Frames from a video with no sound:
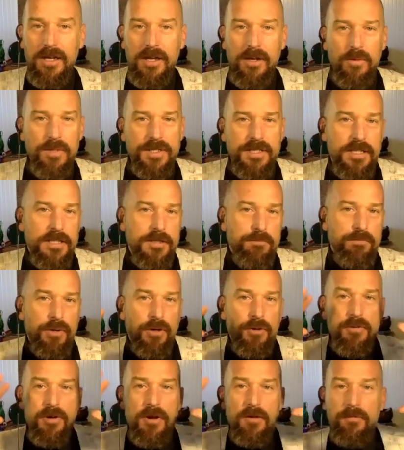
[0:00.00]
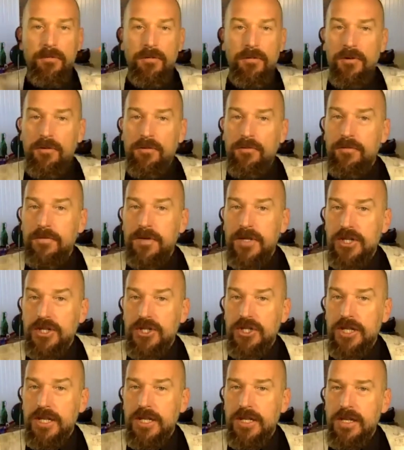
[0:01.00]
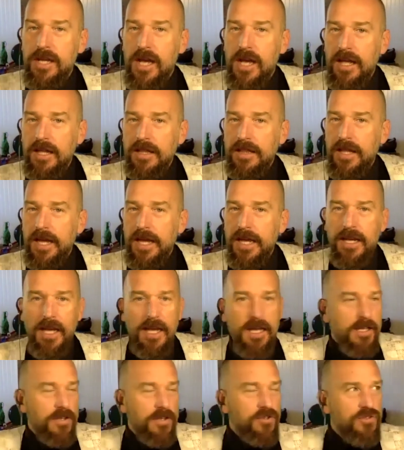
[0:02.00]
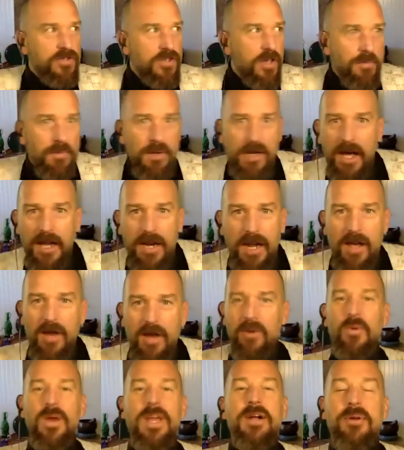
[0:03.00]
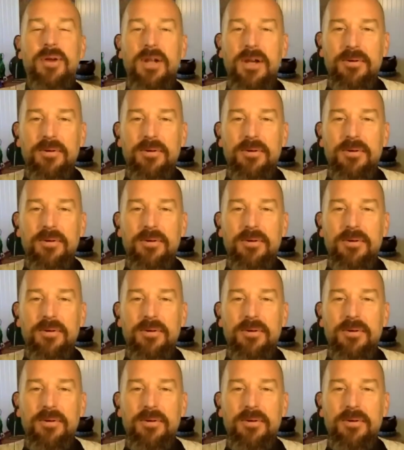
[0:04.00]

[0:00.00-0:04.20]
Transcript: Was this peripheral vision, like some kind of, we don't know.